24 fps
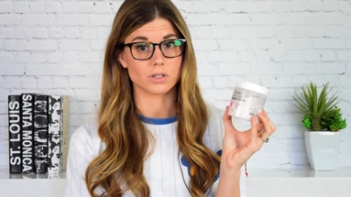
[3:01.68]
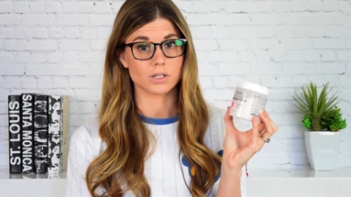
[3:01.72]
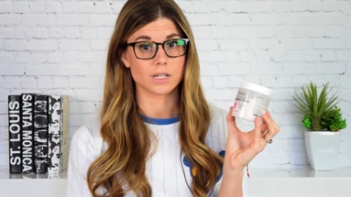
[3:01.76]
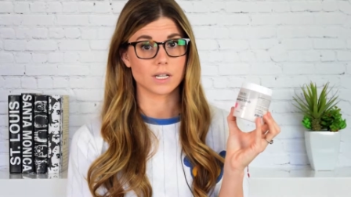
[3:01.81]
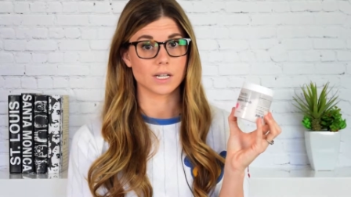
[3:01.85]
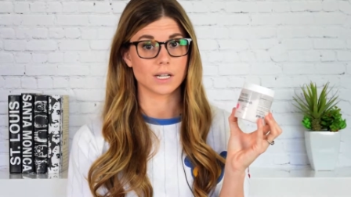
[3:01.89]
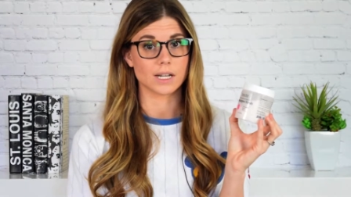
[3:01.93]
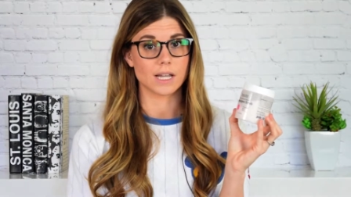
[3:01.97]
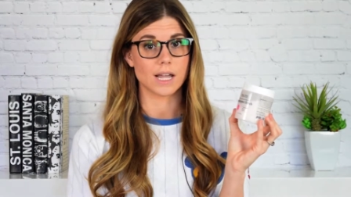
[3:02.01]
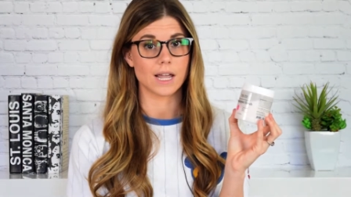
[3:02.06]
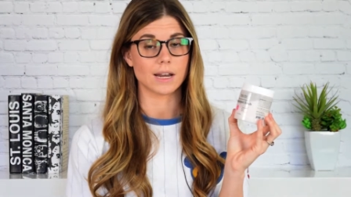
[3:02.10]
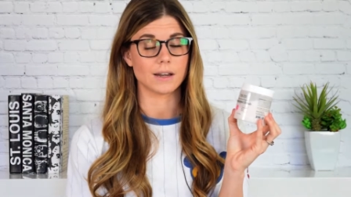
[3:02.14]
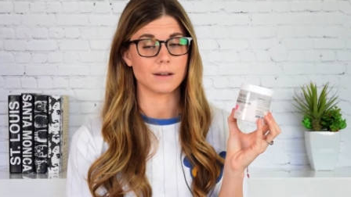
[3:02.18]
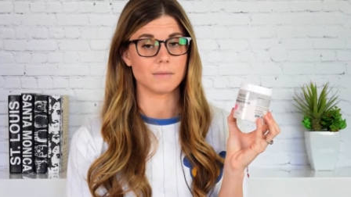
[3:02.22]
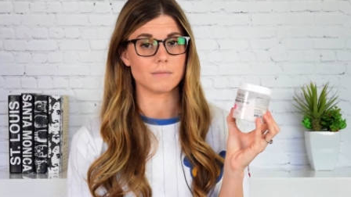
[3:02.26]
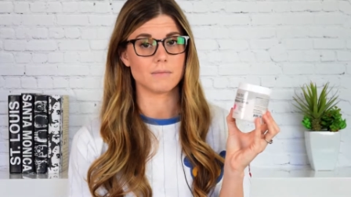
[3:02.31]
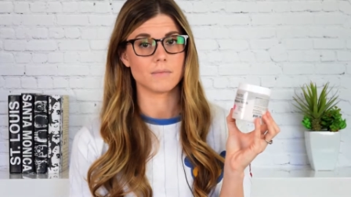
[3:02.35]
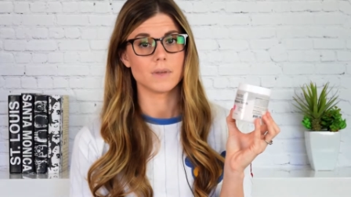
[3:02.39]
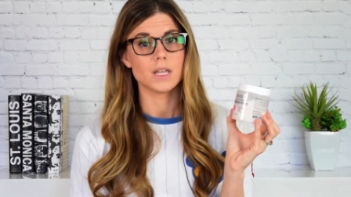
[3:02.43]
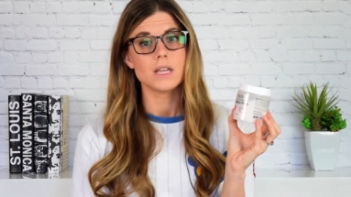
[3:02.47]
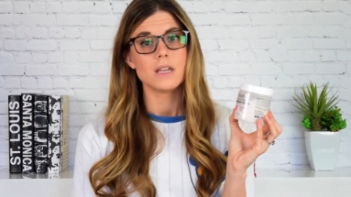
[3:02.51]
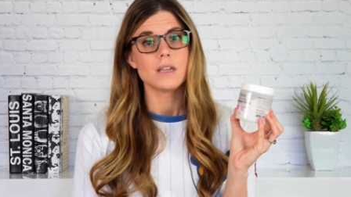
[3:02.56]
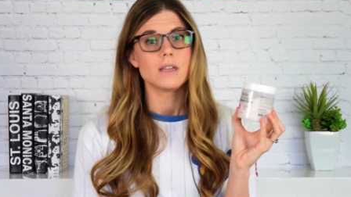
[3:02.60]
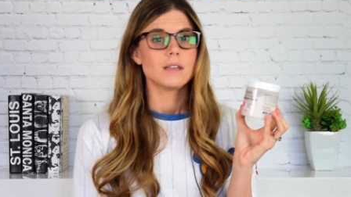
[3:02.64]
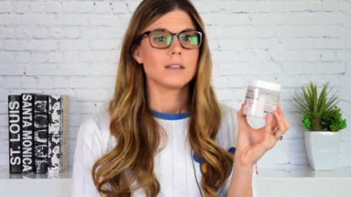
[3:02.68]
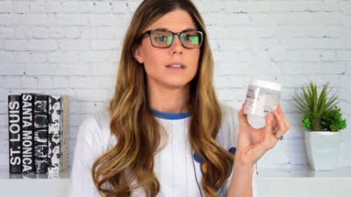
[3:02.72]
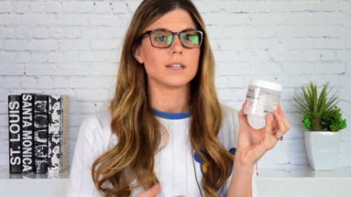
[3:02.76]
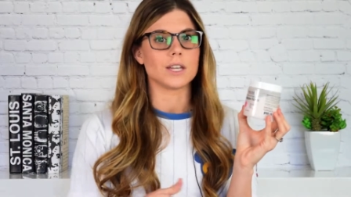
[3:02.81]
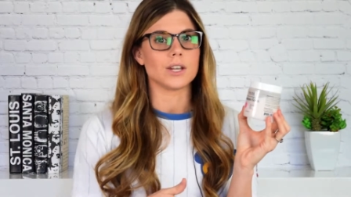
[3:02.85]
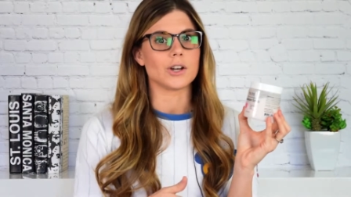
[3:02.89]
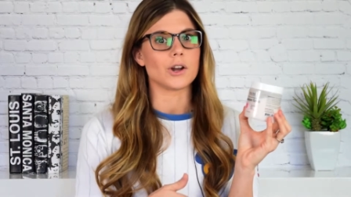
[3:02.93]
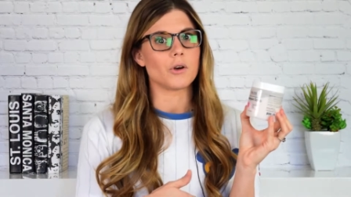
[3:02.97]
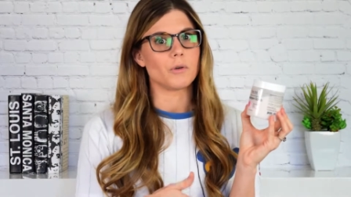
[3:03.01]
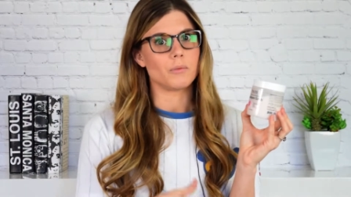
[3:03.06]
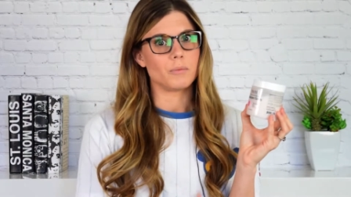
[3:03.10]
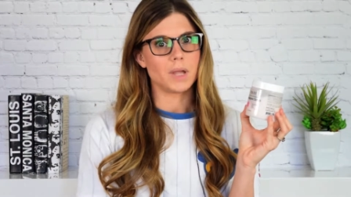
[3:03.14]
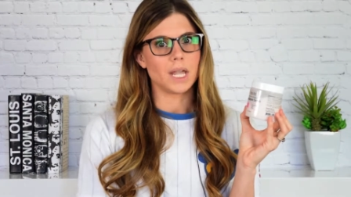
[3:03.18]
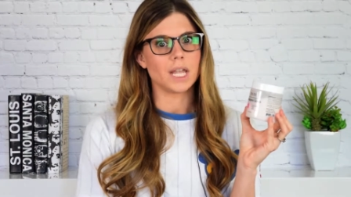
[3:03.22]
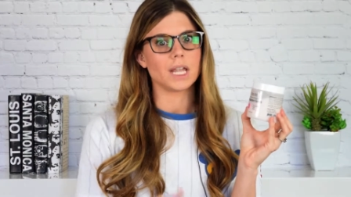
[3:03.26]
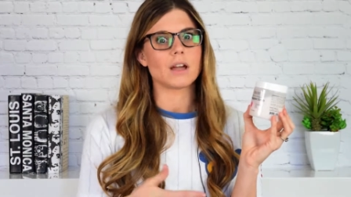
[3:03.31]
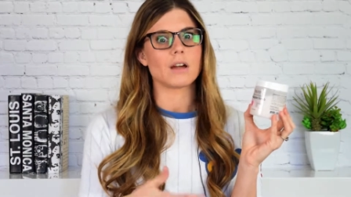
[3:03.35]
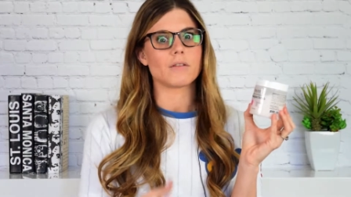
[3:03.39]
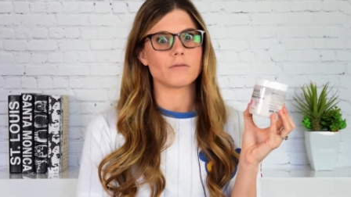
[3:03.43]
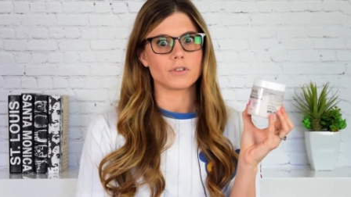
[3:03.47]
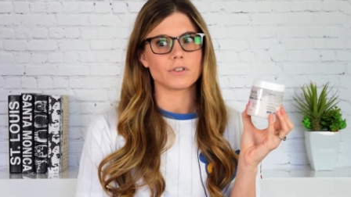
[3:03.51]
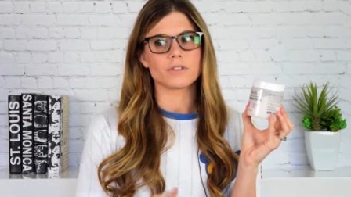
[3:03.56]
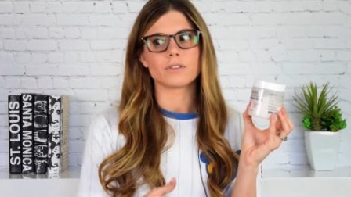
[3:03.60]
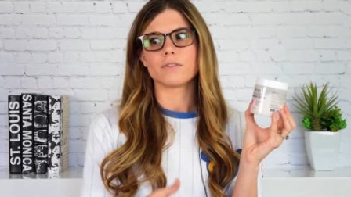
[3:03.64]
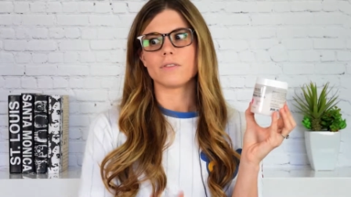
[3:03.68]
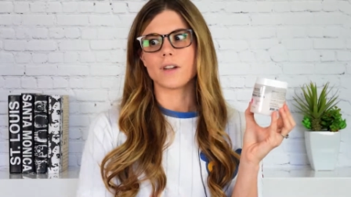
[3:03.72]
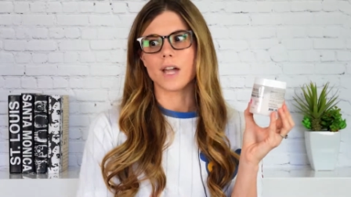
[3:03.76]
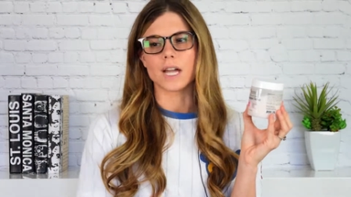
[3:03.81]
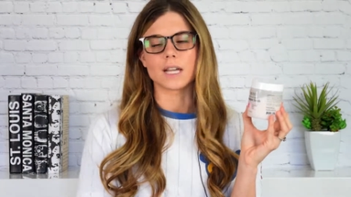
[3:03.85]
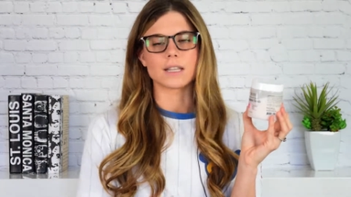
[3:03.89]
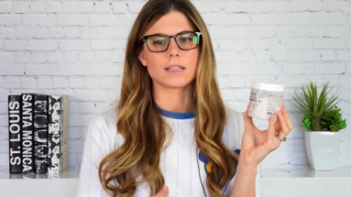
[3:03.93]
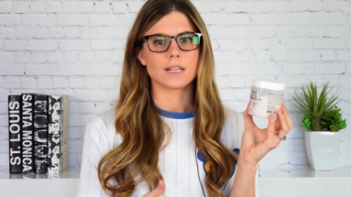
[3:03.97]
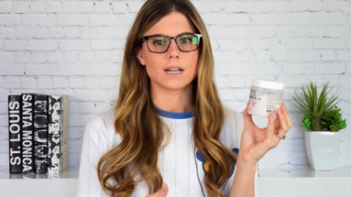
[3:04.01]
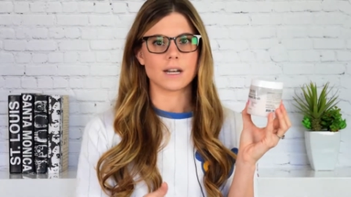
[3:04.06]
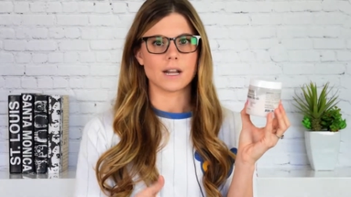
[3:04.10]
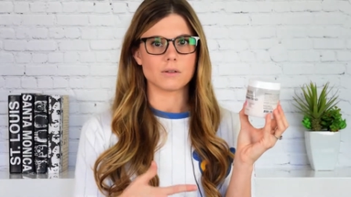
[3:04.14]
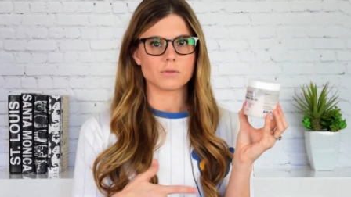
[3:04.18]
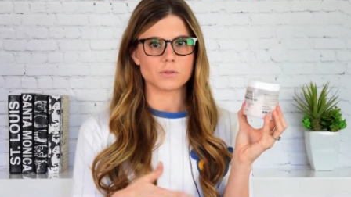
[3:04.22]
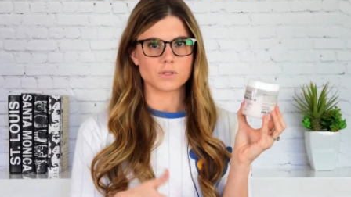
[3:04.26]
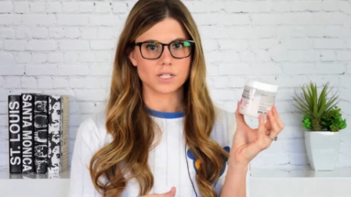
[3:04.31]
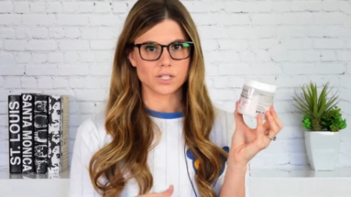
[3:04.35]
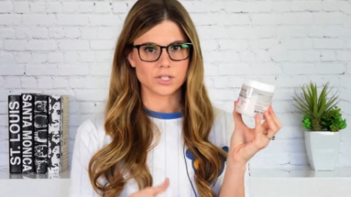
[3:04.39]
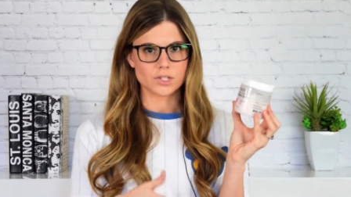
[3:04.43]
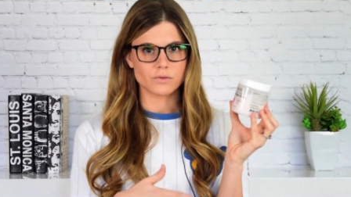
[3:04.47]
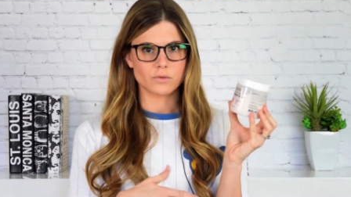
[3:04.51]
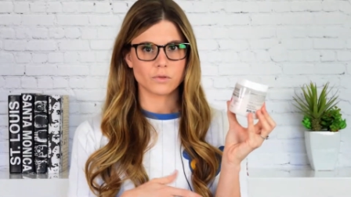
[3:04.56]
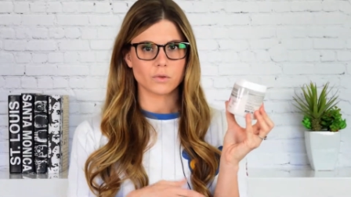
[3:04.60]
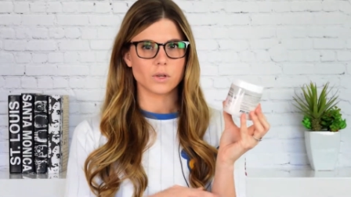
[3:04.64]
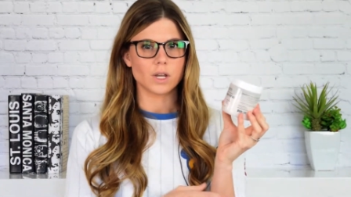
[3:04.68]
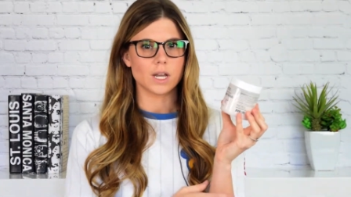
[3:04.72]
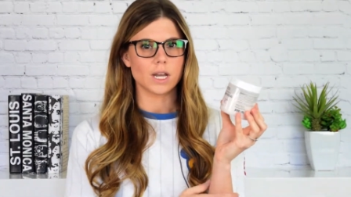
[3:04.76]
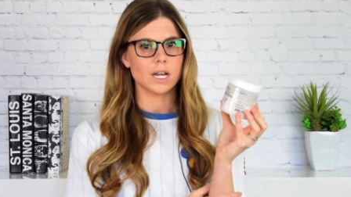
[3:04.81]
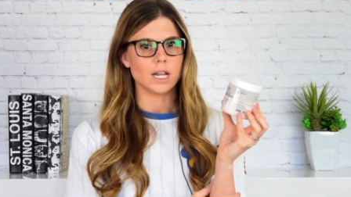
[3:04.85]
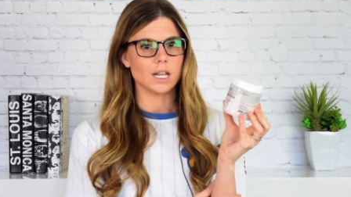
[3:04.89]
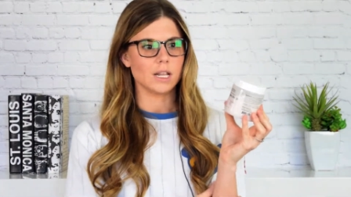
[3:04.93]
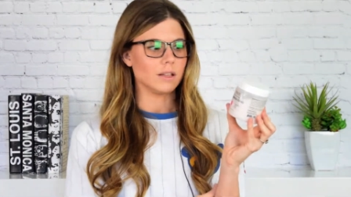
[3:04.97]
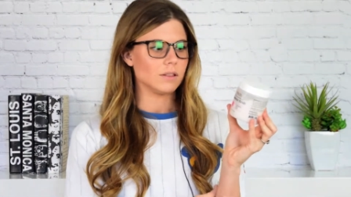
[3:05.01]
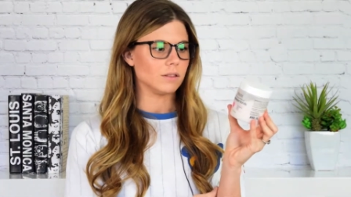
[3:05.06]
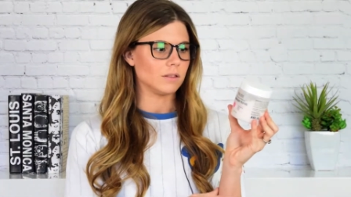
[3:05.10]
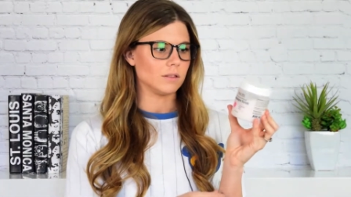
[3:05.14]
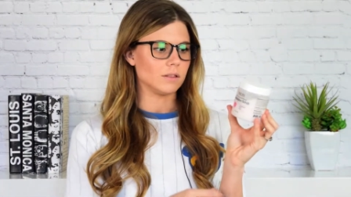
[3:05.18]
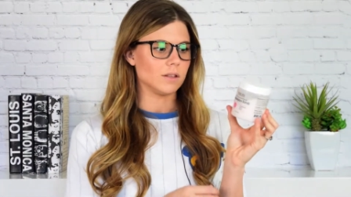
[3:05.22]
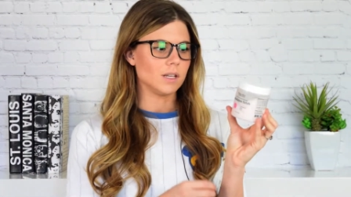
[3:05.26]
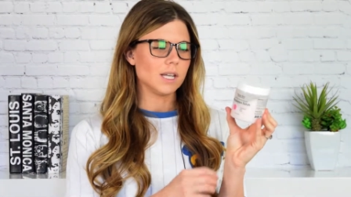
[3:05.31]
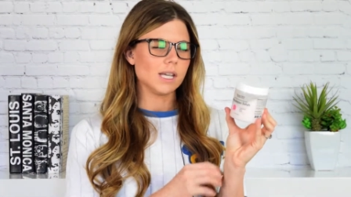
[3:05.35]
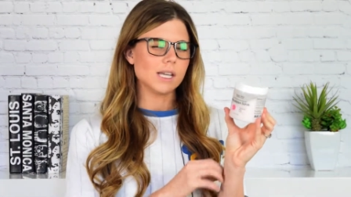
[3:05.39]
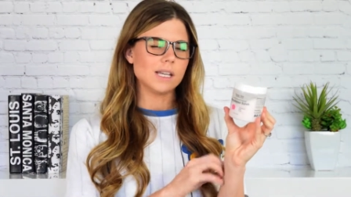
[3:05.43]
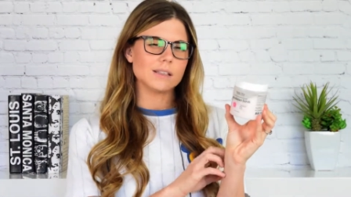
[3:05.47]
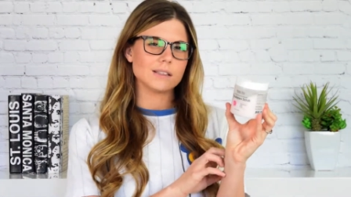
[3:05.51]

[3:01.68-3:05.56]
to kind of, you know, make up for the fact that I was exfoliating and